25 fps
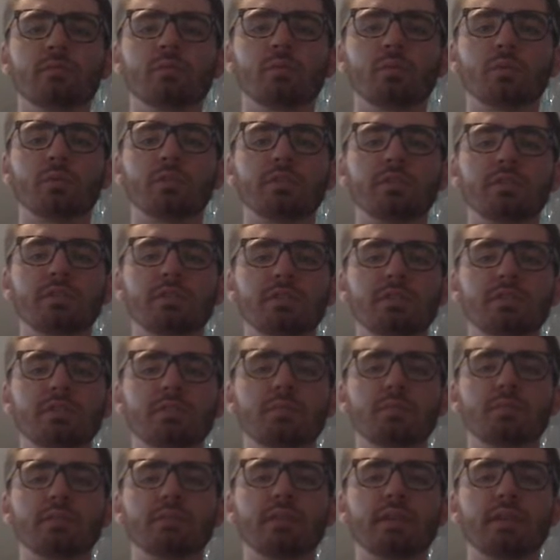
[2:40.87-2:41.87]

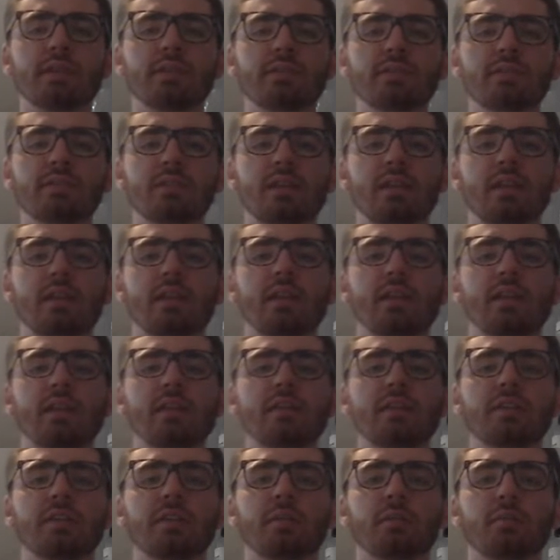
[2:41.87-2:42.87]
religious beliefs that
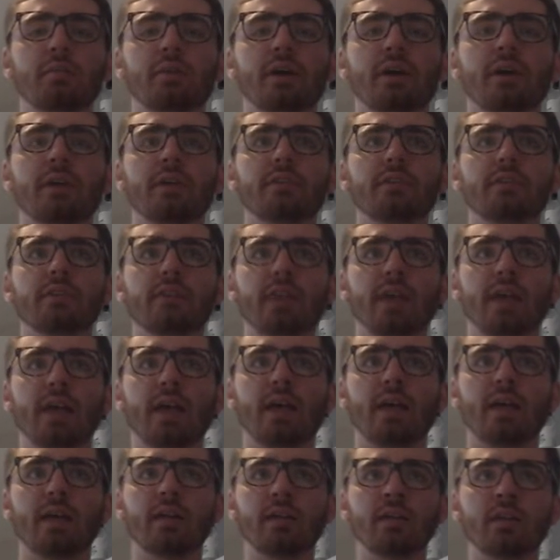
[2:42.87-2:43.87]
India had priorly
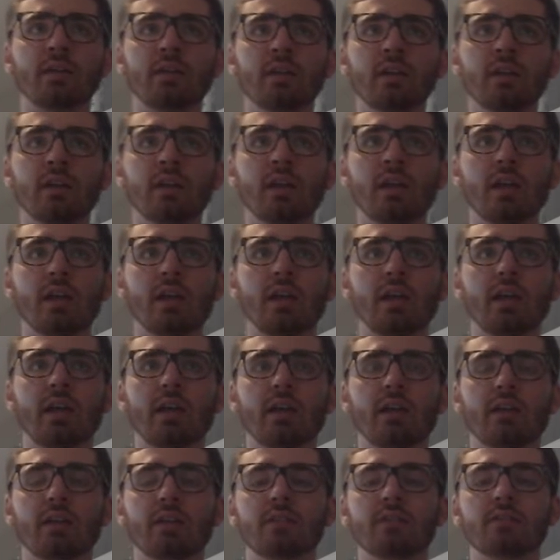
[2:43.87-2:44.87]
had.
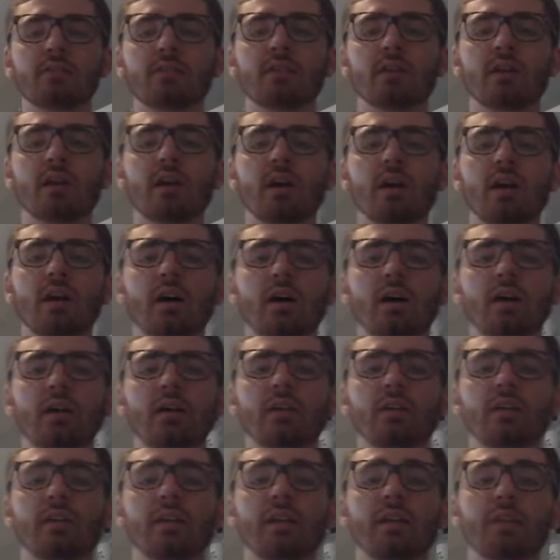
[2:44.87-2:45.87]
And
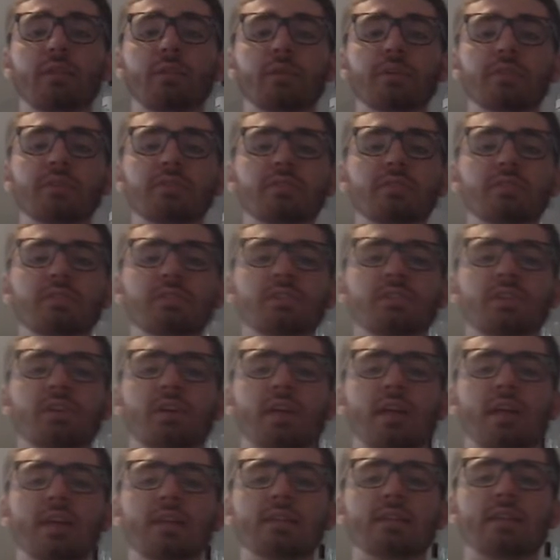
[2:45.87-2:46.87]
it originally
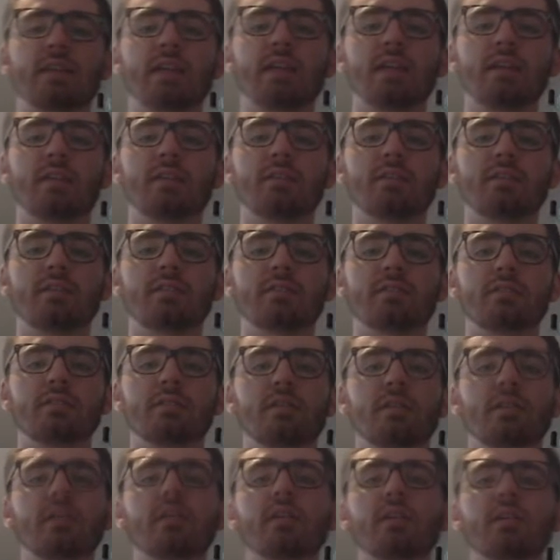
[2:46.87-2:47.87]
started as an
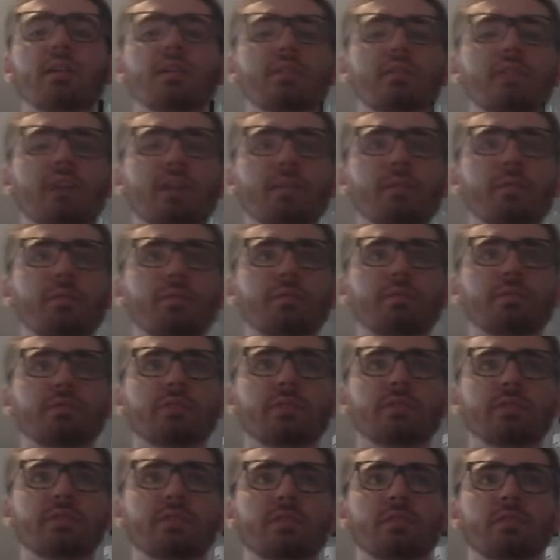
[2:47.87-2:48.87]
atheistic type of
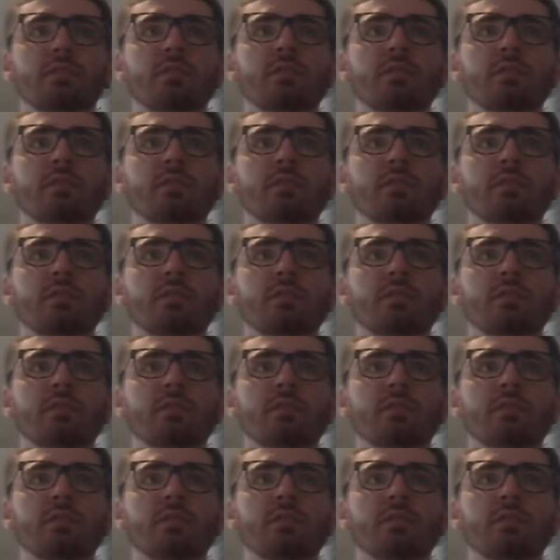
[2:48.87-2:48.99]
religion.